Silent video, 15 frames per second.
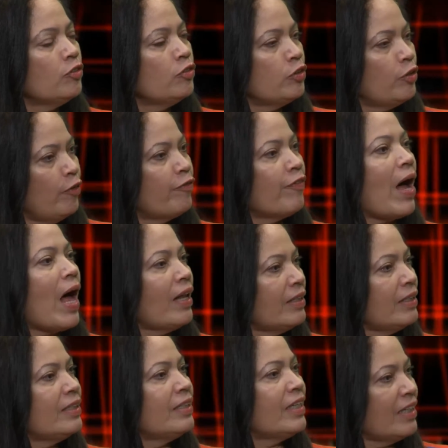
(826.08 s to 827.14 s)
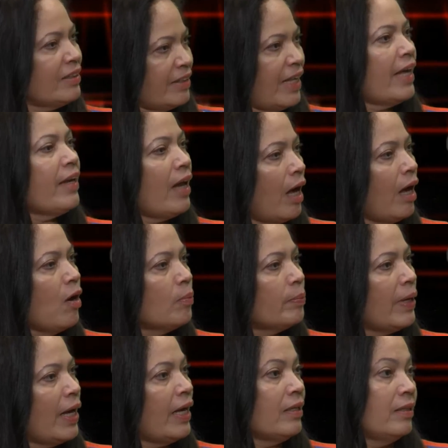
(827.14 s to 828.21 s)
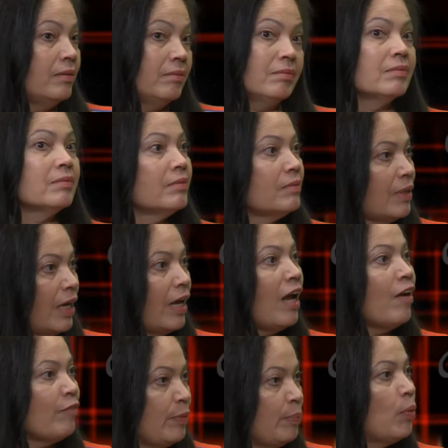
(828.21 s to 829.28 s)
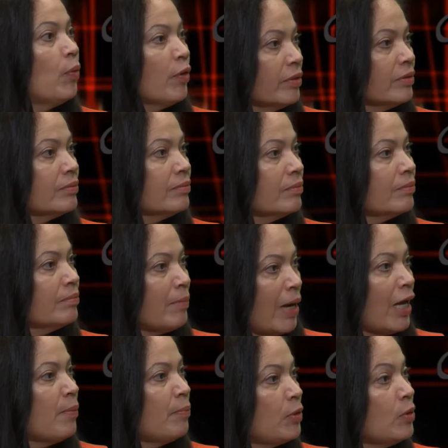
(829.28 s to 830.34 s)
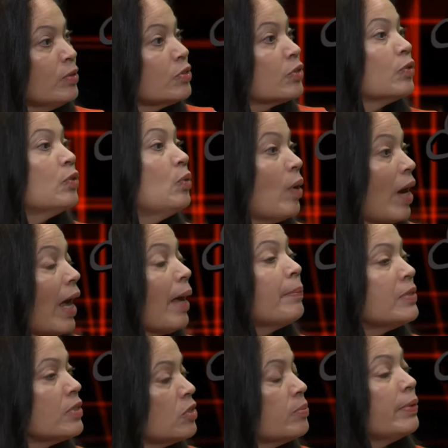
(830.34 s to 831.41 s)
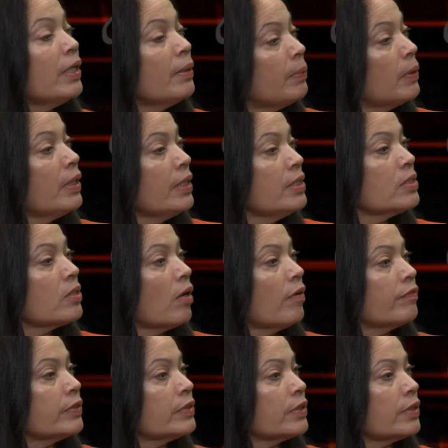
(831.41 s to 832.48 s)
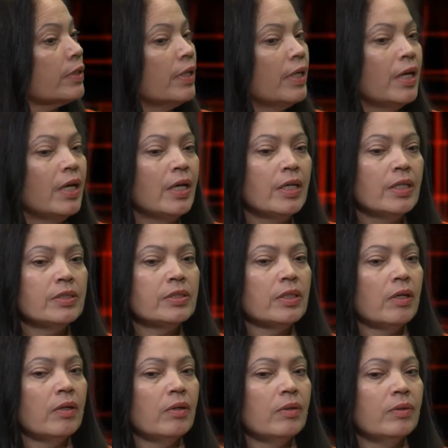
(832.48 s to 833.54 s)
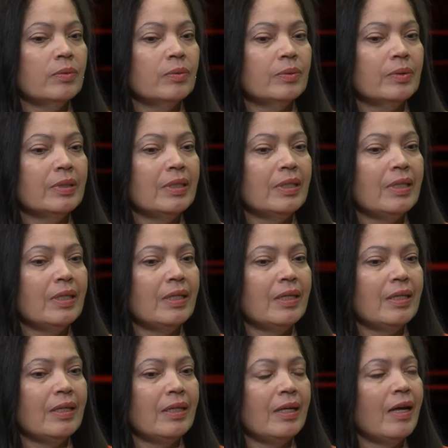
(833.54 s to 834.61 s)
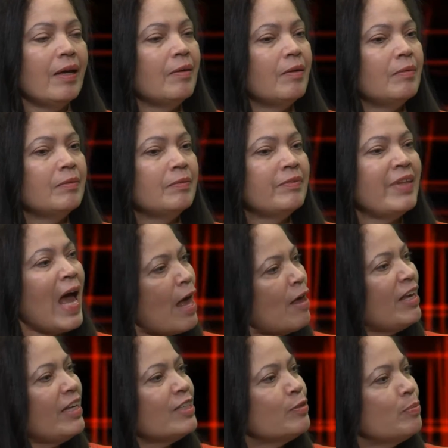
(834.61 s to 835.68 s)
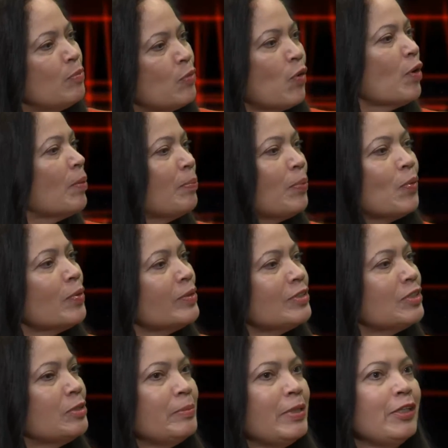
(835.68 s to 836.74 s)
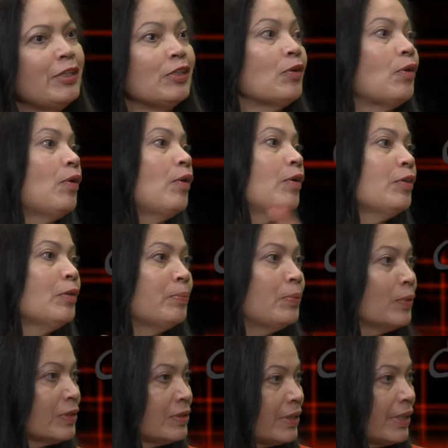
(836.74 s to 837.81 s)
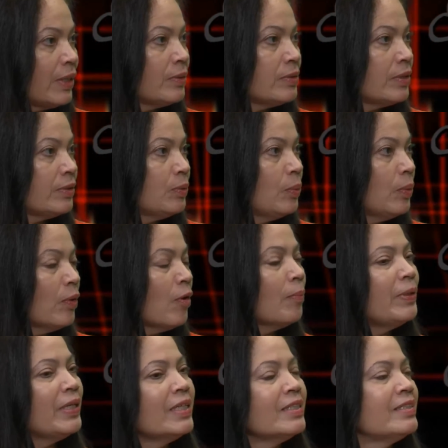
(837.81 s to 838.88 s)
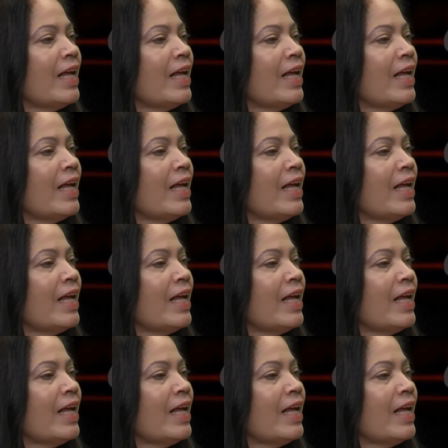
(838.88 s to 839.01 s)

to finally get that help and report my abuser, who happens to be a police officer. So that is more important to me than all the book sales in the world, because